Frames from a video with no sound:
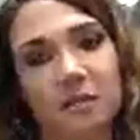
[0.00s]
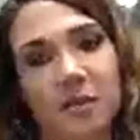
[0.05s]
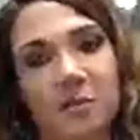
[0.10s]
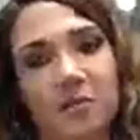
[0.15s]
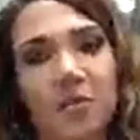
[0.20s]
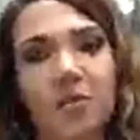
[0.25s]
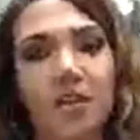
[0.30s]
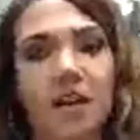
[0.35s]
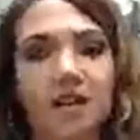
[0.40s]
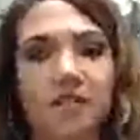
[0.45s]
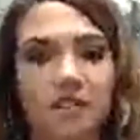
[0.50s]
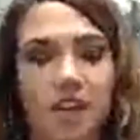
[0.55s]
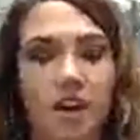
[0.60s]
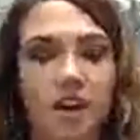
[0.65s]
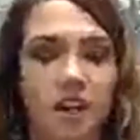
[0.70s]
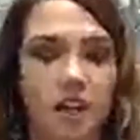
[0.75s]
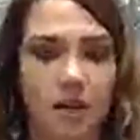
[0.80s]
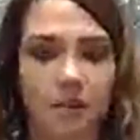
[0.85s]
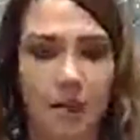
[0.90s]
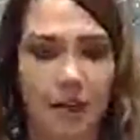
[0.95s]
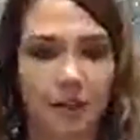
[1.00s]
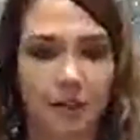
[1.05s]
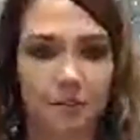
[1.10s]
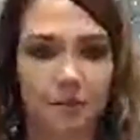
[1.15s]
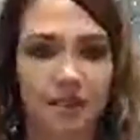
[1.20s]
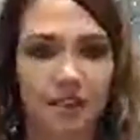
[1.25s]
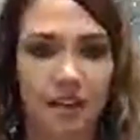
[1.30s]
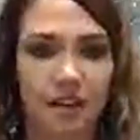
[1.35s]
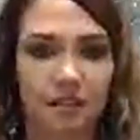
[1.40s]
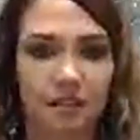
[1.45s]
People love talking about
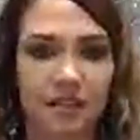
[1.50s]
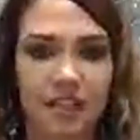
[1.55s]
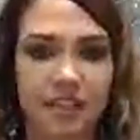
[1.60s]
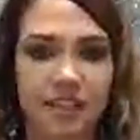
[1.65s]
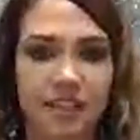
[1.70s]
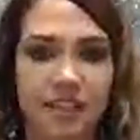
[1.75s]
themselves.